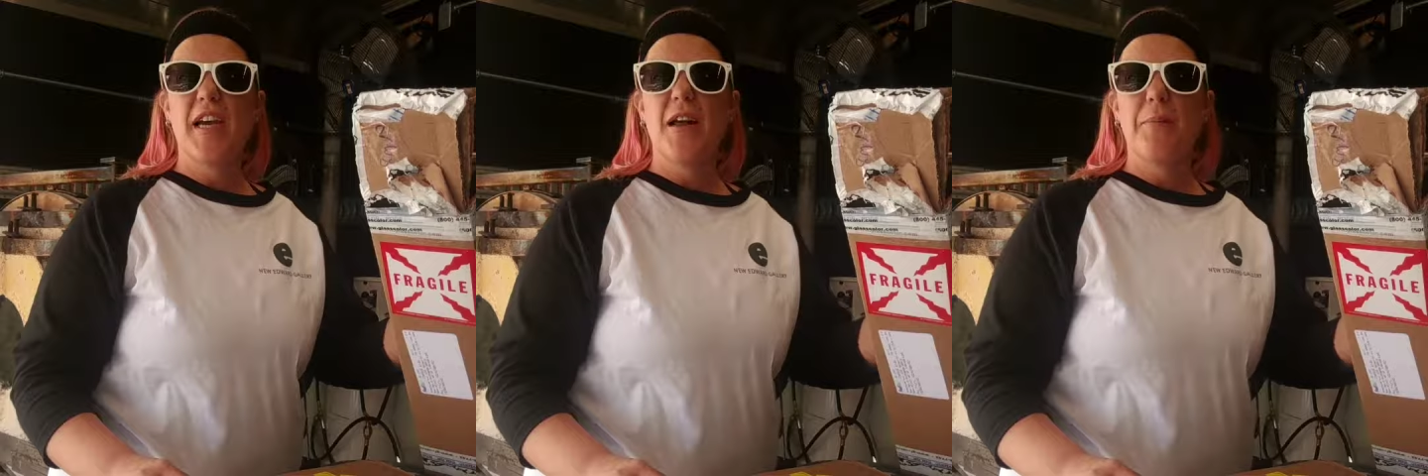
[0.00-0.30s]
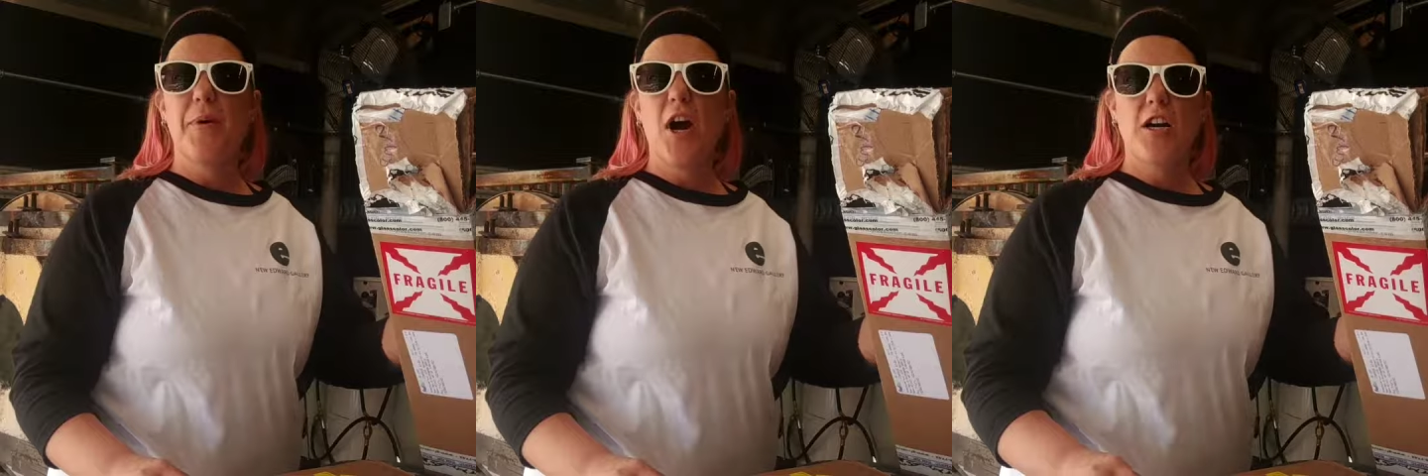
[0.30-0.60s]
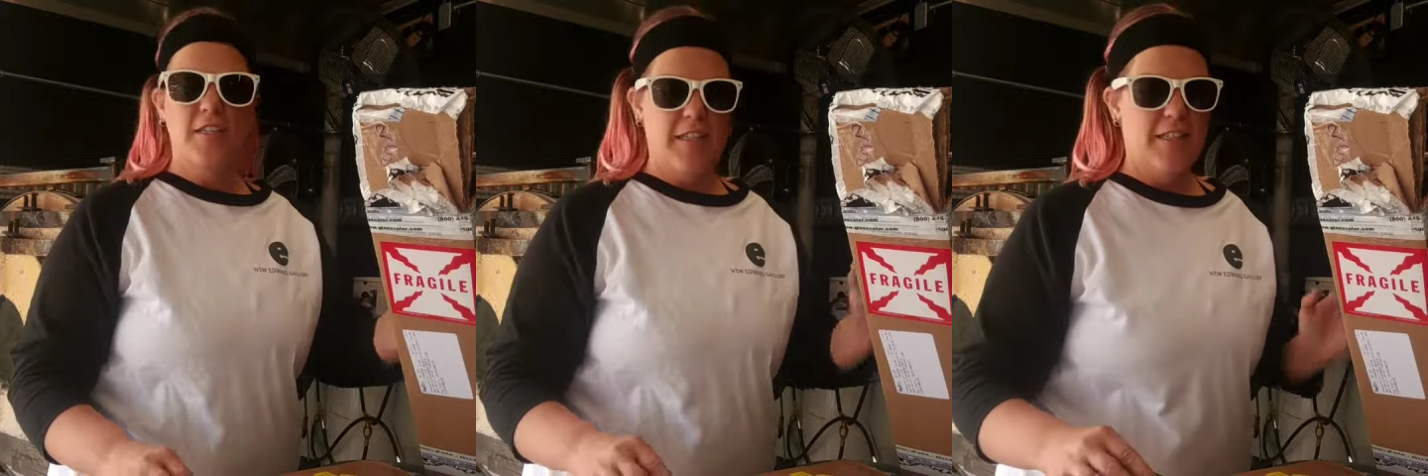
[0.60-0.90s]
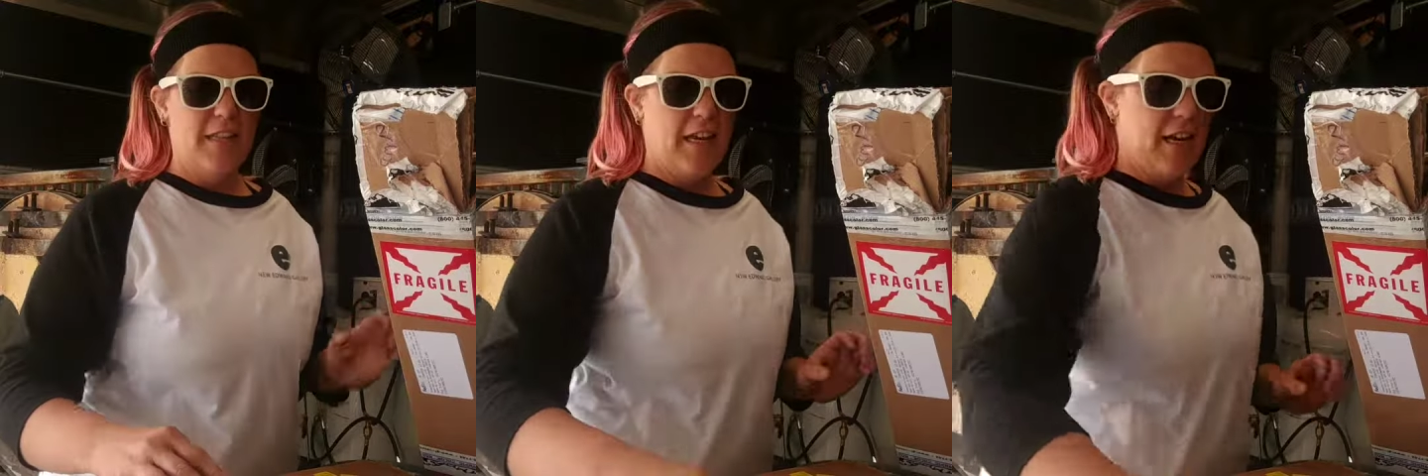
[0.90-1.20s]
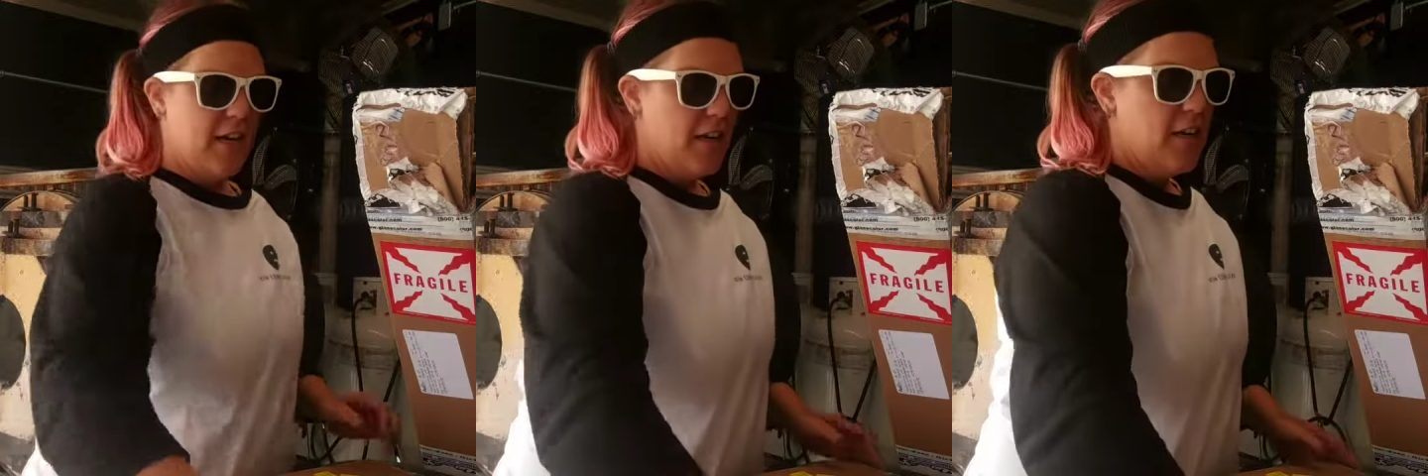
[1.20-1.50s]
an unboxing
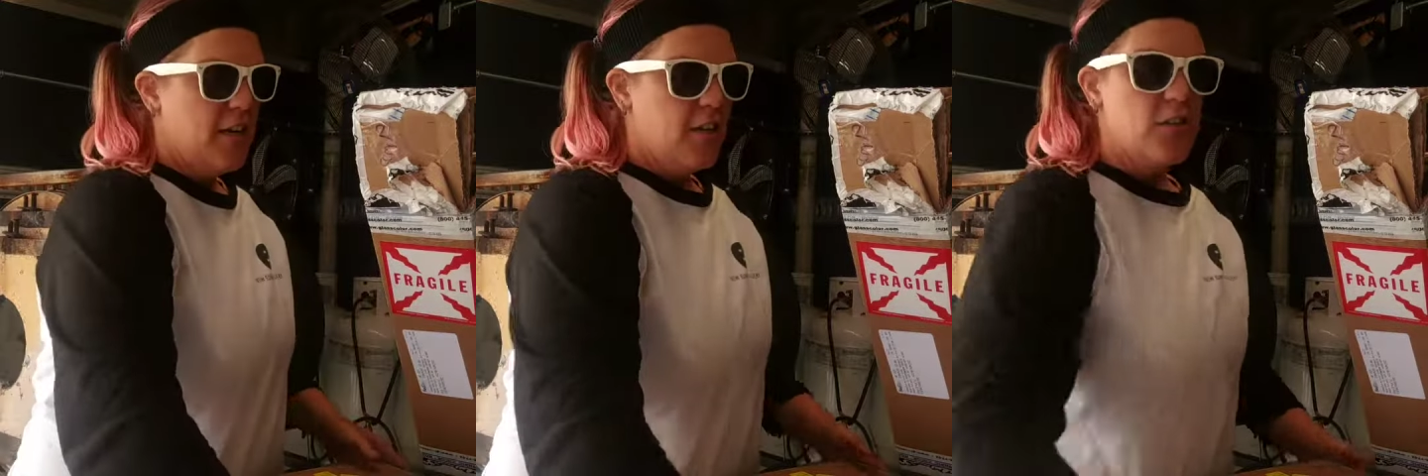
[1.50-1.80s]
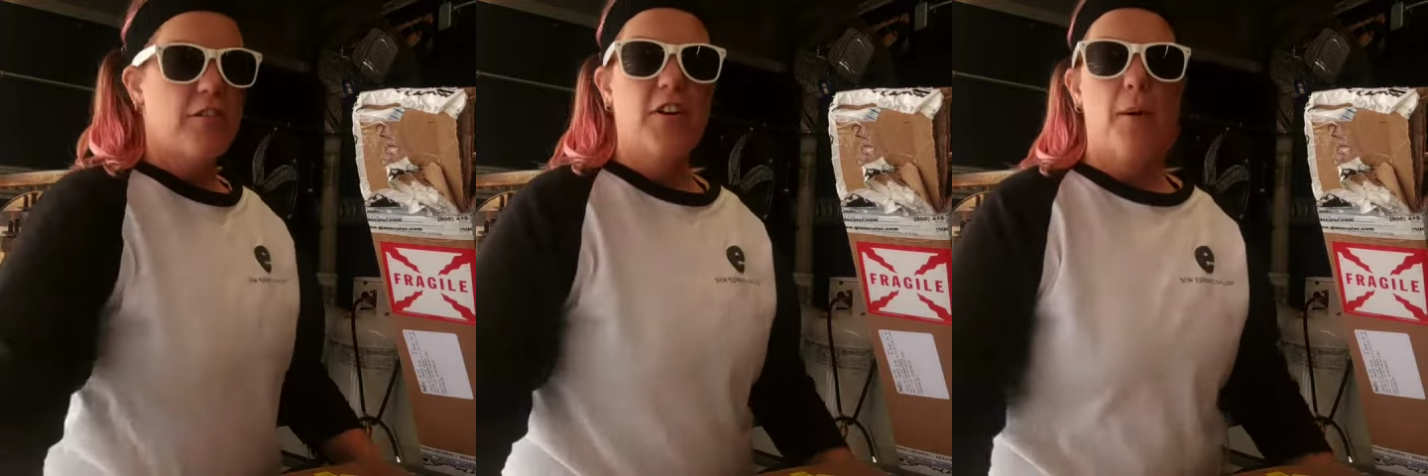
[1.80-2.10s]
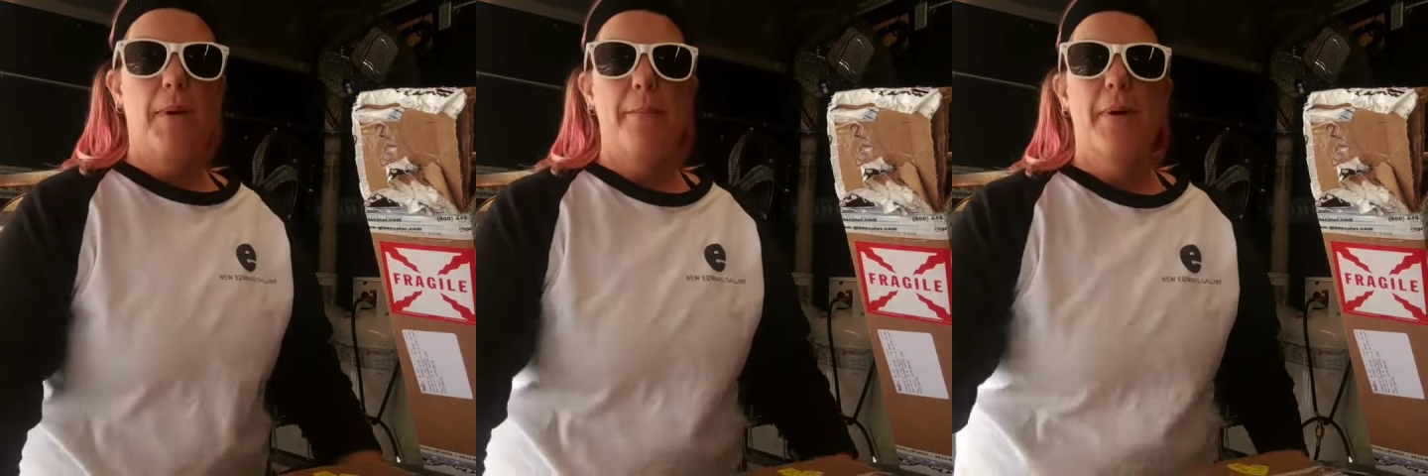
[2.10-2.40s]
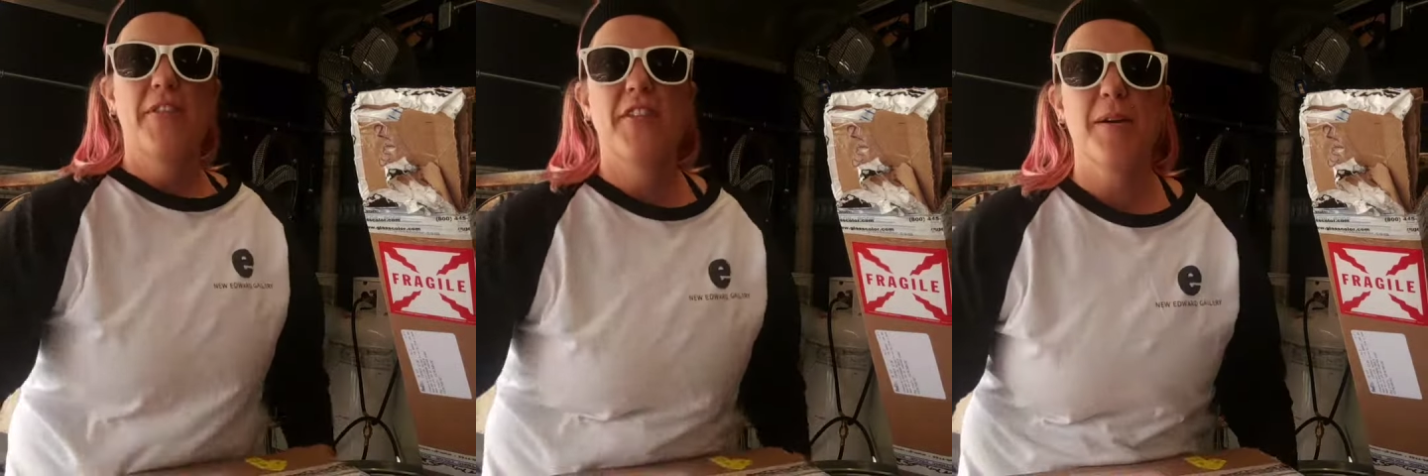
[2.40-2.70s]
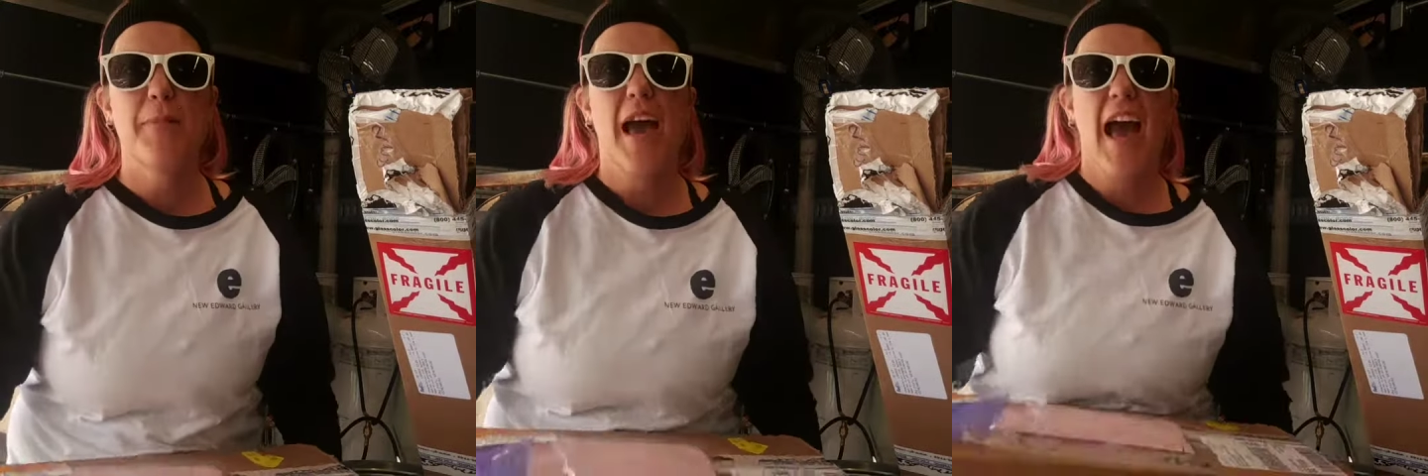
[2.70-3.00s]
today. So I've got my
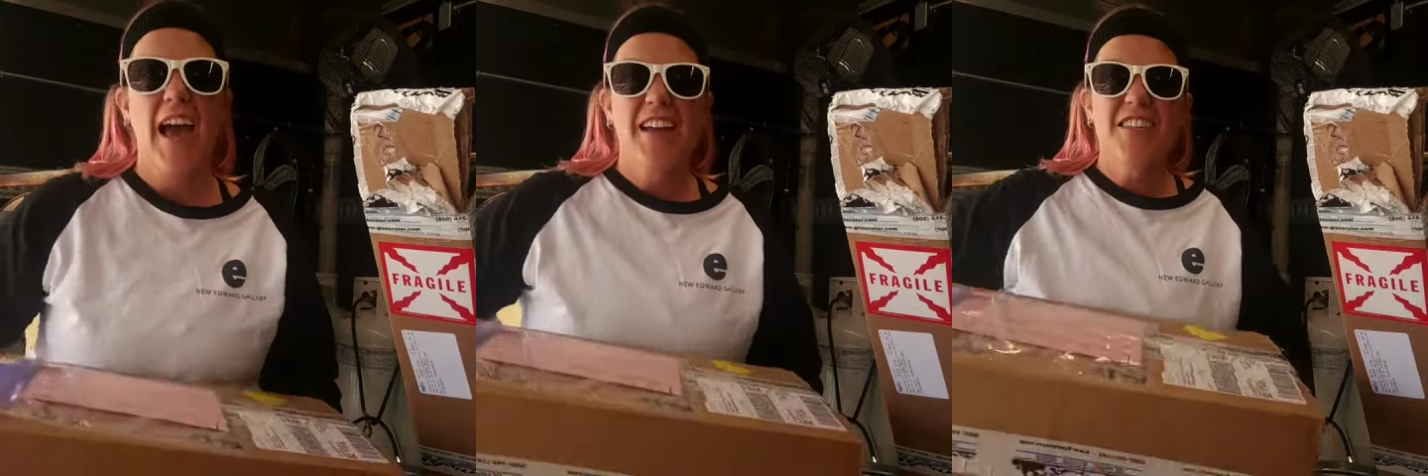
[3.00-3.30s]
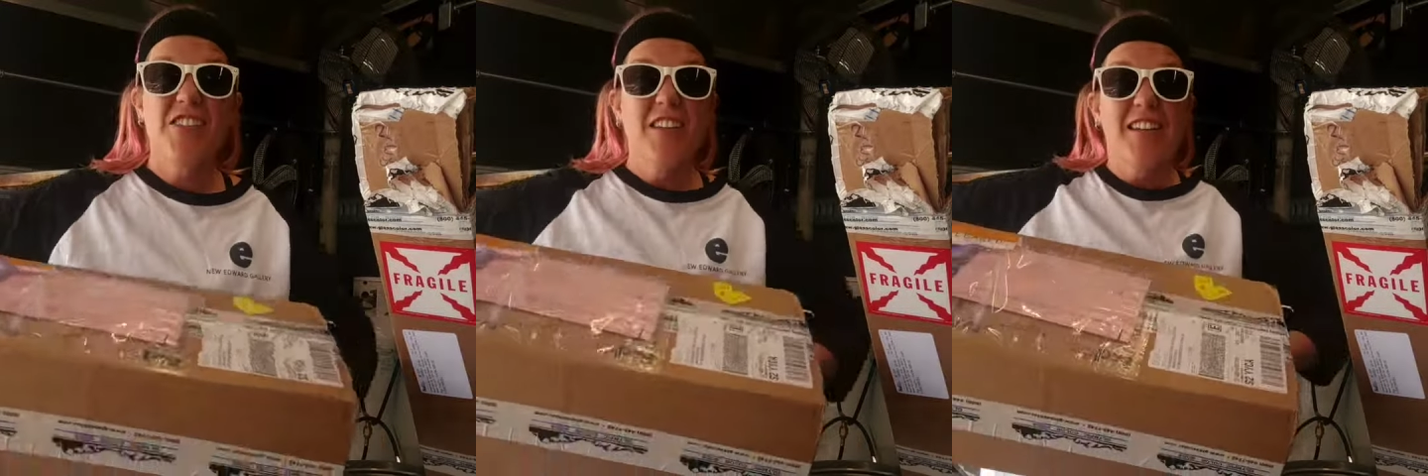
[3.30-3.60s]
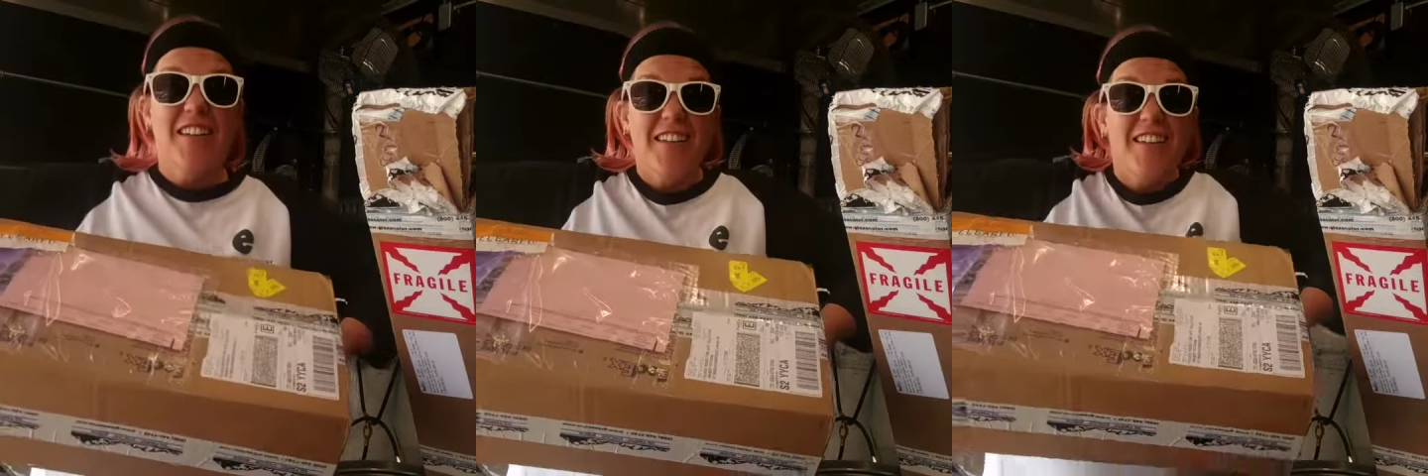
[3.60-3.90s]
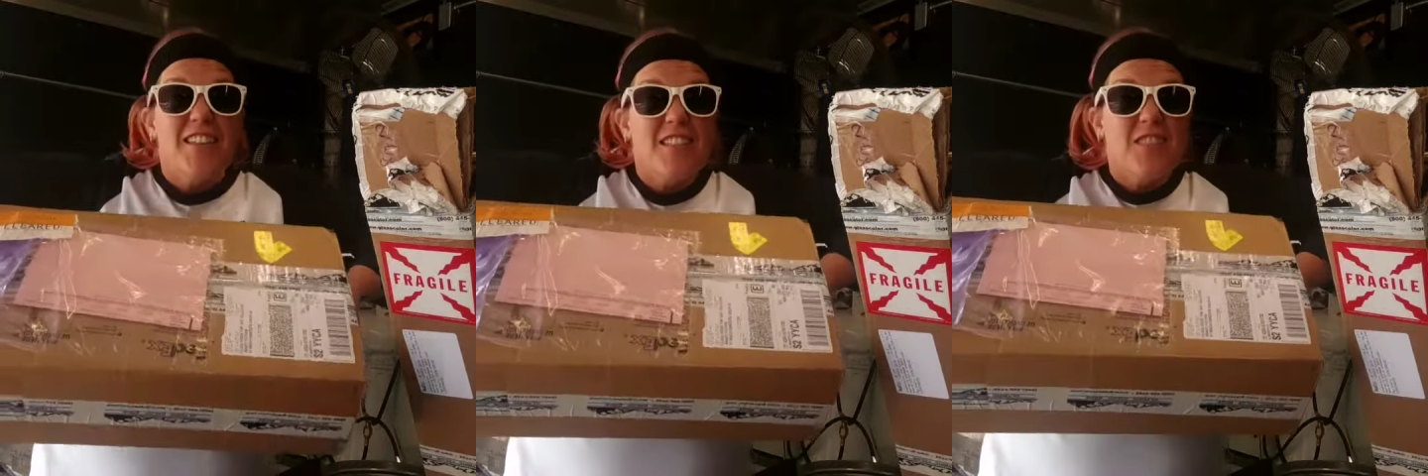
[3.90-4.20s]
monthly packages